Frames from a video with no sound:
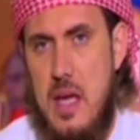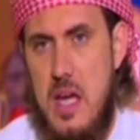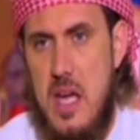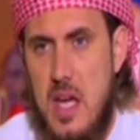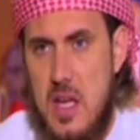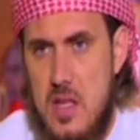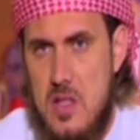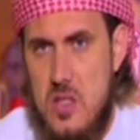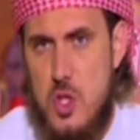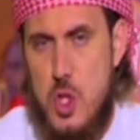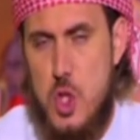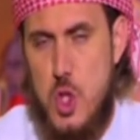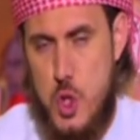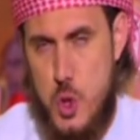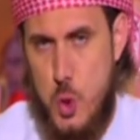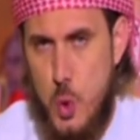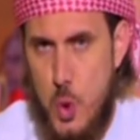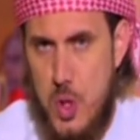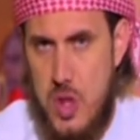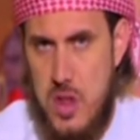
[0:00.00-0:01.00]
Is
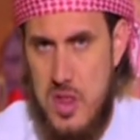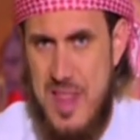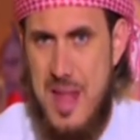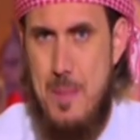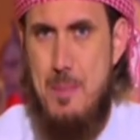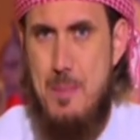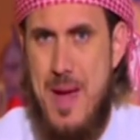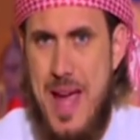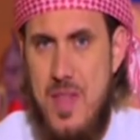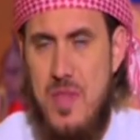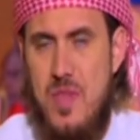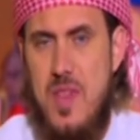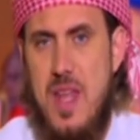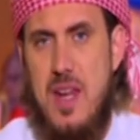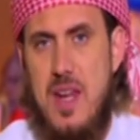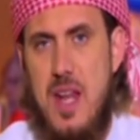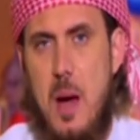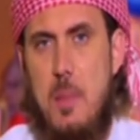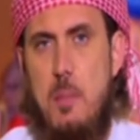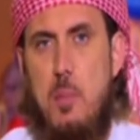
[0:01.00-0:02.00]
truth
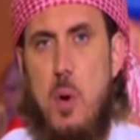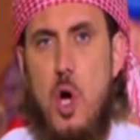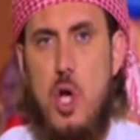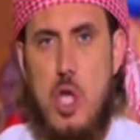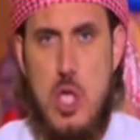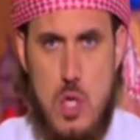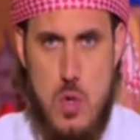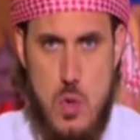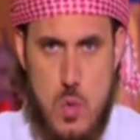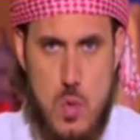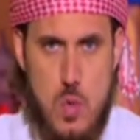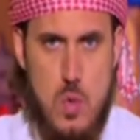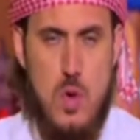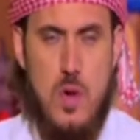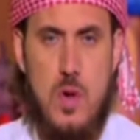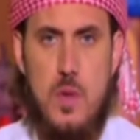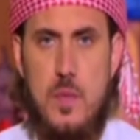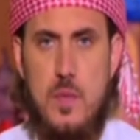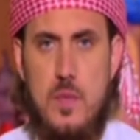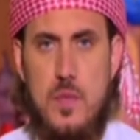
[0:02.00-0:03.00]
dependent upon
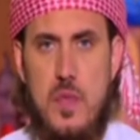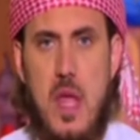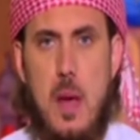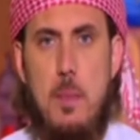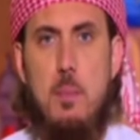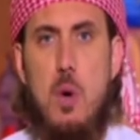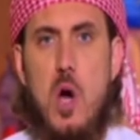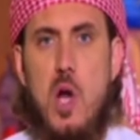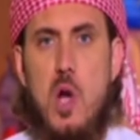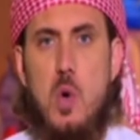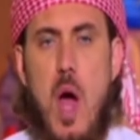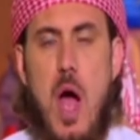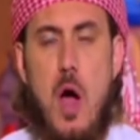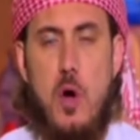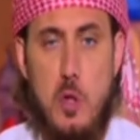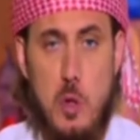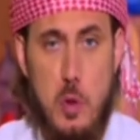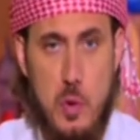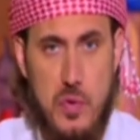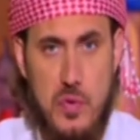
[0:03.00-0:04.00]
you, upon how
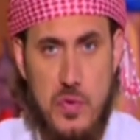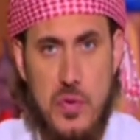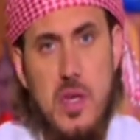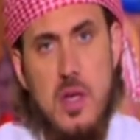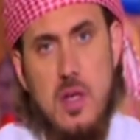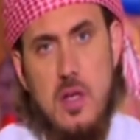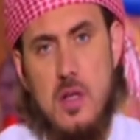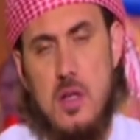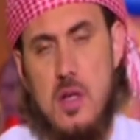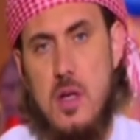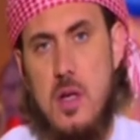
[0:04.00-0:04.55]
you feel?